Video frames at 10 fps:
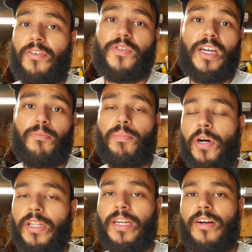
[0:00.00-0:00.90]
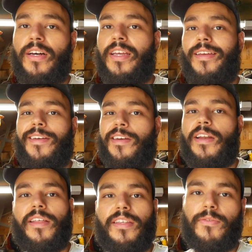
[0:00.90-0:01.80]
I've tried pulling on it.
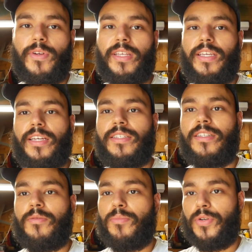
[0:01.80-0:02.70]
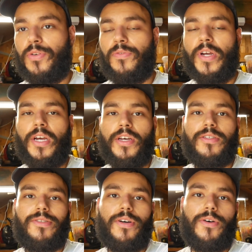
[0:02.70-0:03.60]
Nothing really gets it to move.
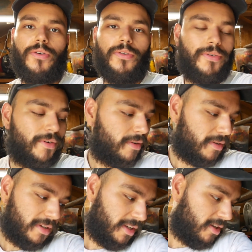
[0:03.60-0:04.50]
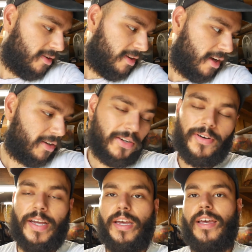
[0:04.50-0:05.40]
So, you know, I'll
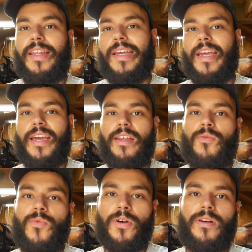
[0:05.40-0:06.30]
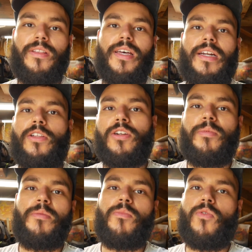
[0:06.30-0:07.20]
go ahead and work on that a little
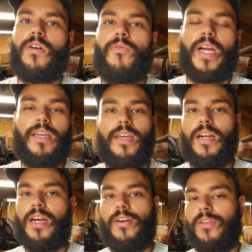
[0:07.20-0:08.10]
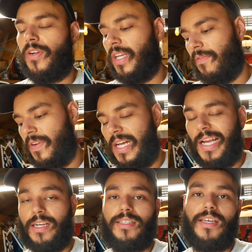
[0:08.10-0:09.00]
bit more. If I can get it out, great. If not,
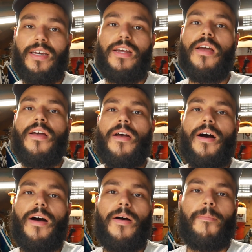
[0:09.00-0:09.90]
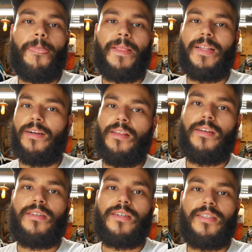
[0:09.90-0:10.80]
like I said, luckily
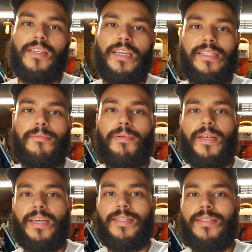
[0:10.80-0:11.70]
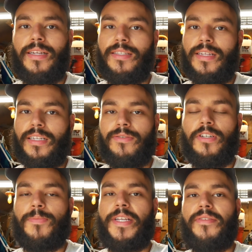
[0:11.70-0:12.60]
it's just an easy place that's not too
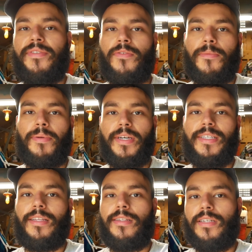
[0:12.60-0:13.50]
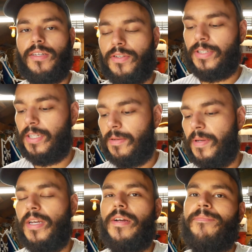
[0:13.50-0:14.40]
expensive to replace at the dealership.
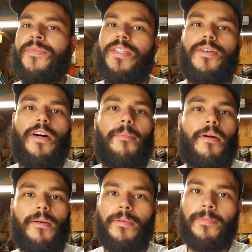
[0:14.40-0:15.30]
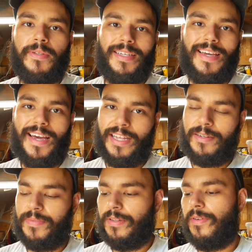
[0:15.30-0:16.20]
So I'll probably end
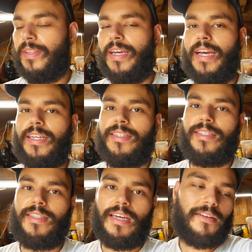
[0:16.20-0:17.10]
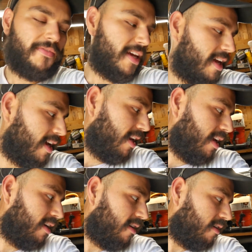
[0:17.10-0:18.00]
up doing that instead of the
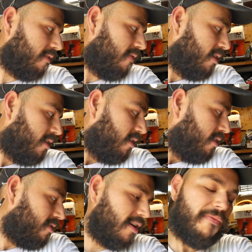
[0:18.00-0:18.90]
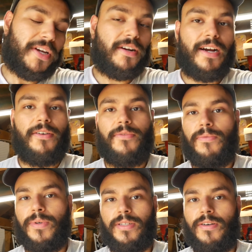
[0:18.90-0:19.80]
headache of trying to figure out
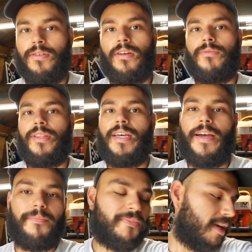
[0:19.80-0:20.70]
what's going on with that.